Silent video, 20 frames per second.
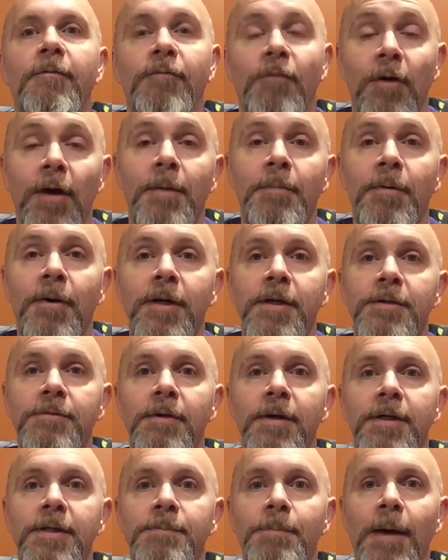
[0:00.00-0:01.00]
for Empire
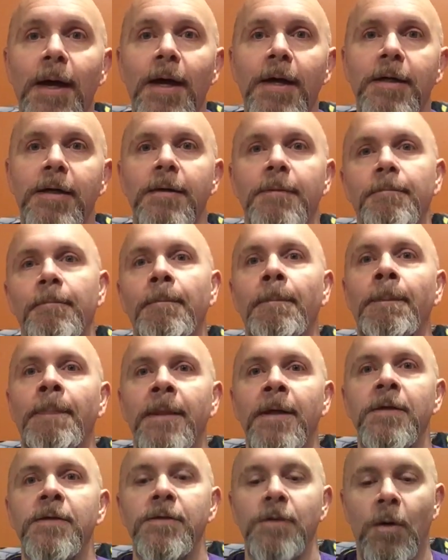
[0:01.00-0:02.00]
Strikes Back.
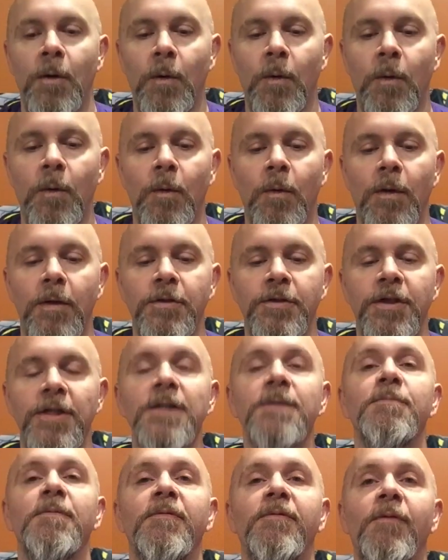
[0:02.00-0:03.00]
So
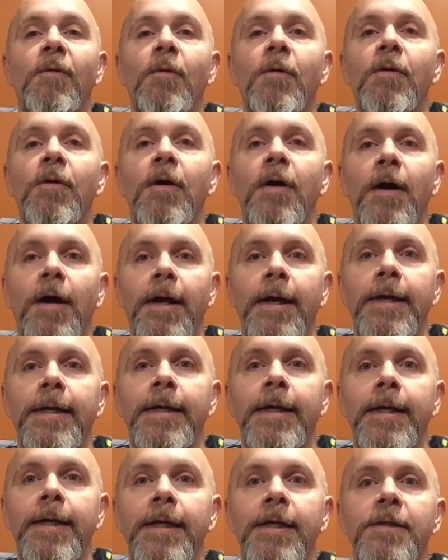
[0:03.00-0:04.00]
just before I
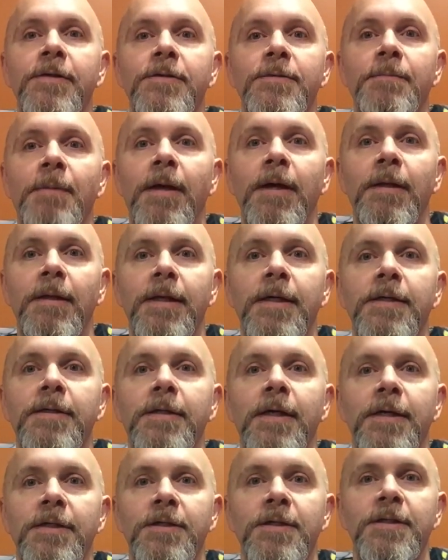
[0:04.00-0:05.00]
get into my
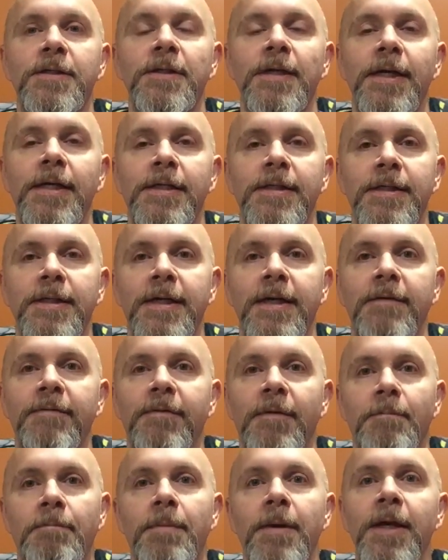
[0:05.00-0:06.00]
list, I'd just like to give
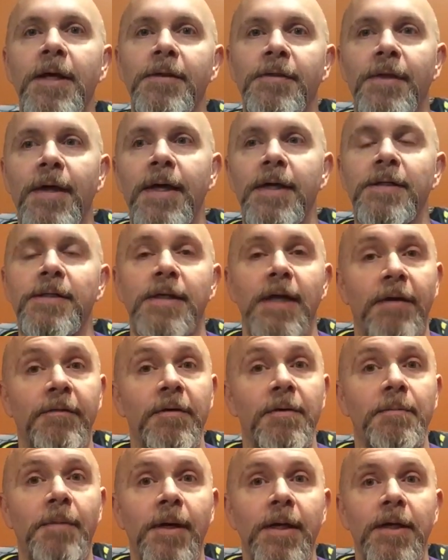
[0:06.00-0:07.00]
a big thanks to
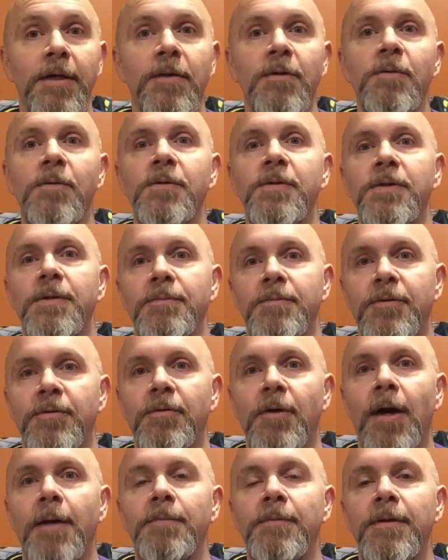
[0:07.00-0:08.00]
everybody who has
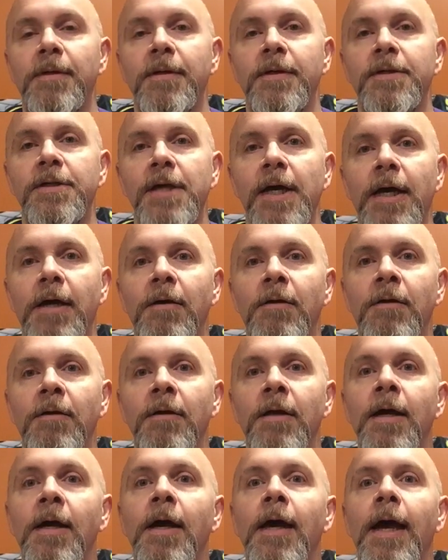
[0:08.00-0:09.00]
subscribed to the
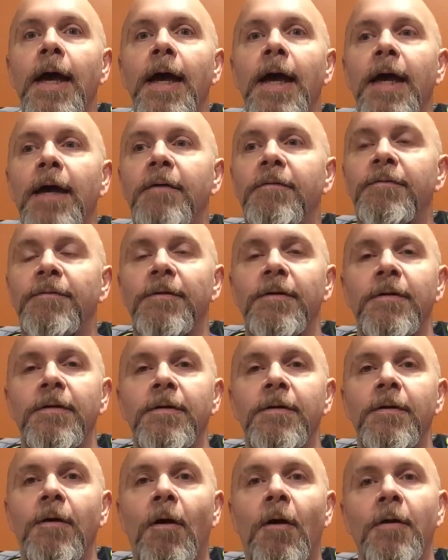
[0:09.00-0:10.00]
channel and
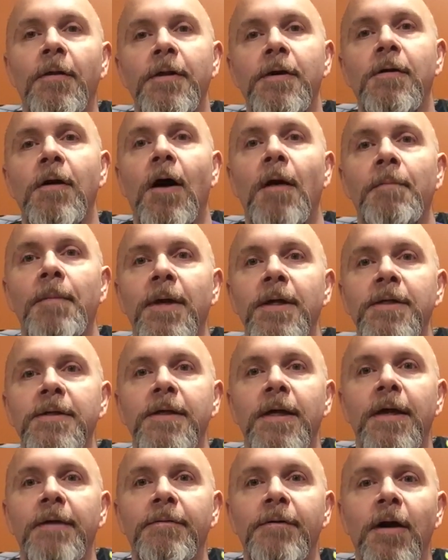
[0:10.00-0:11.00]
for all the comments
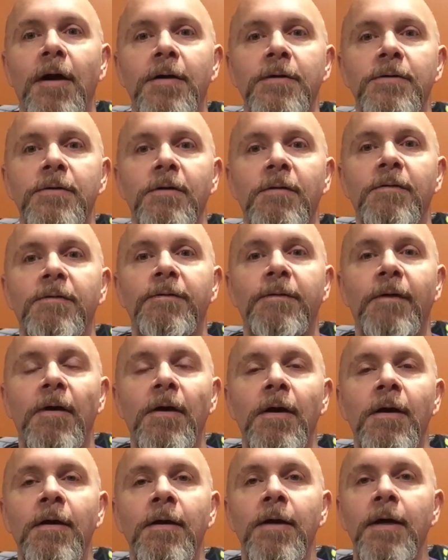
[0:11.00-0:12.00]
that I've got so
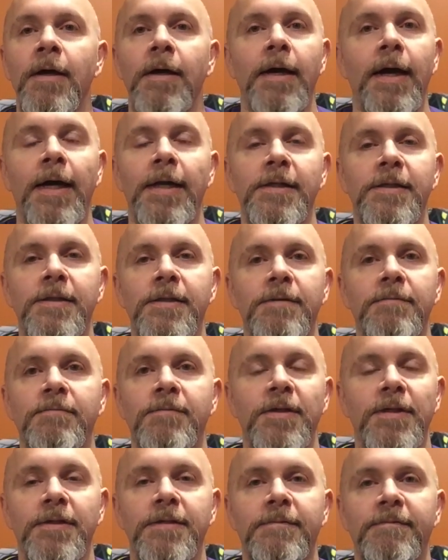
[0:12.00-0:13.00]
far. It's
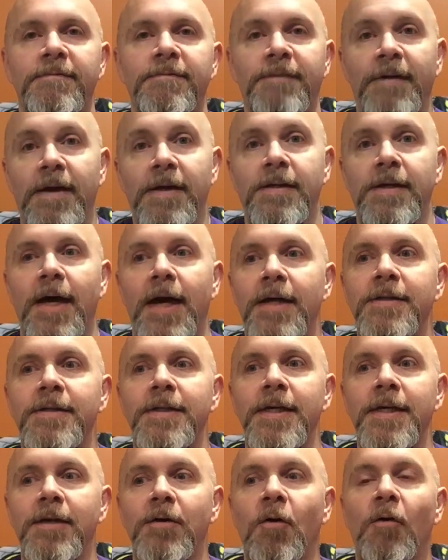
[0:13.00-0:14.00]
just
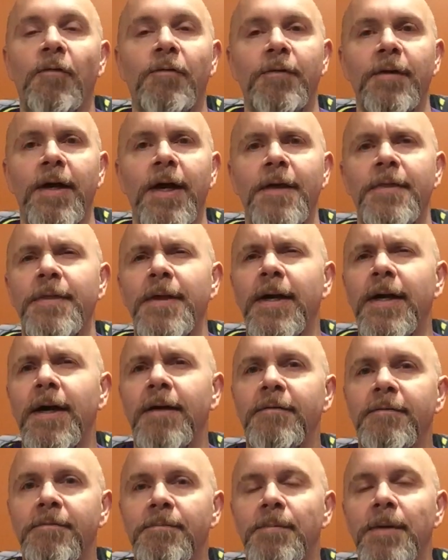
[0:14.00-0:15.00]
fantastic. Hopefully I think
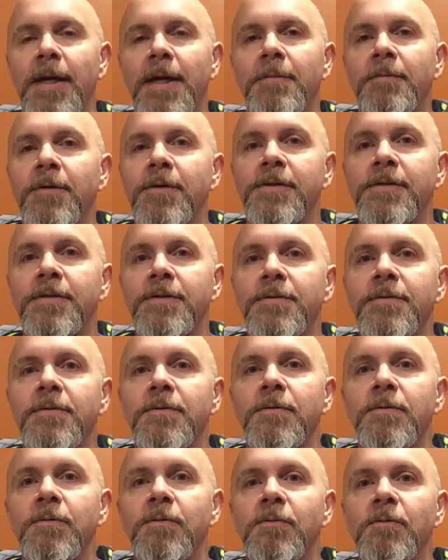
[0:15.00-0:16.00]
I've been able
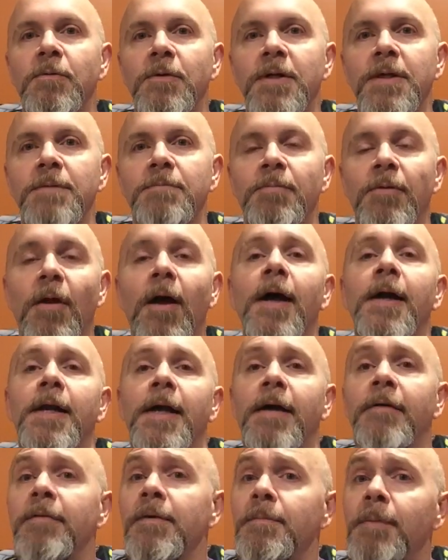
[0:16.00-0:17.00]
to reply
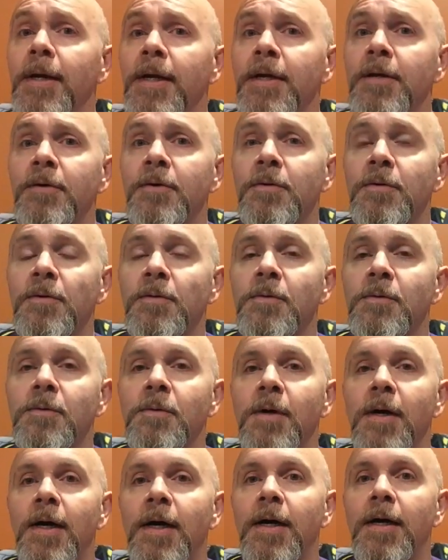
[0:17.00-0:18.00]
to everybody
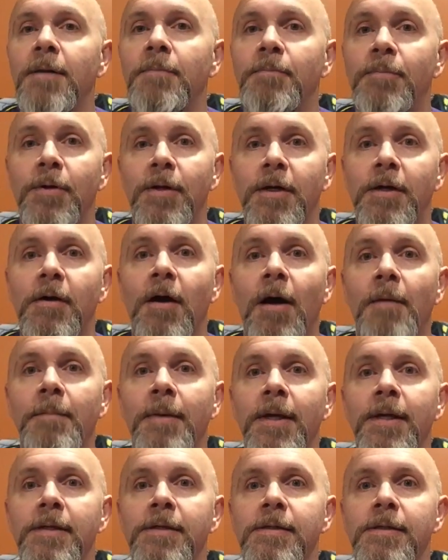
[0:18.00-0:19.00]
who put a
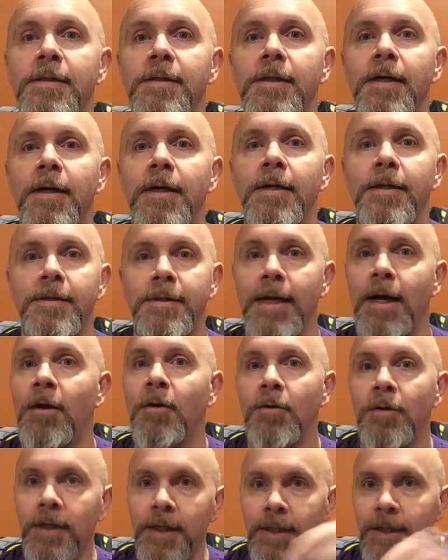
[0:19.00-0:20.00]
comment
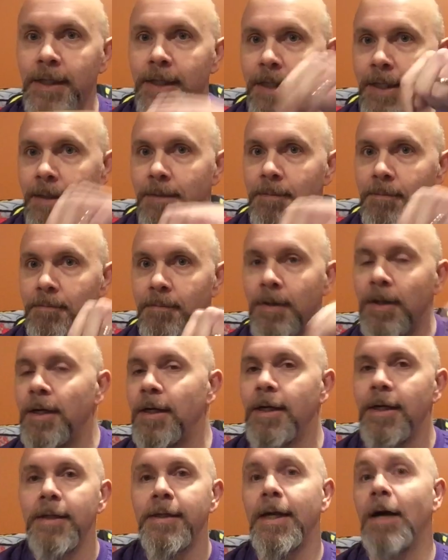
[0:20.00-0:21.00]
down in the
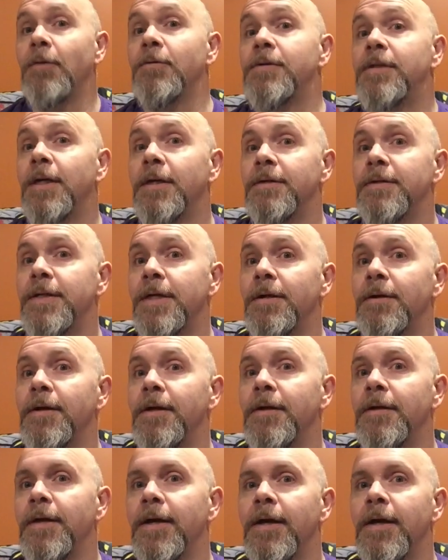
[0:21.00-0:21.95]
downstairs area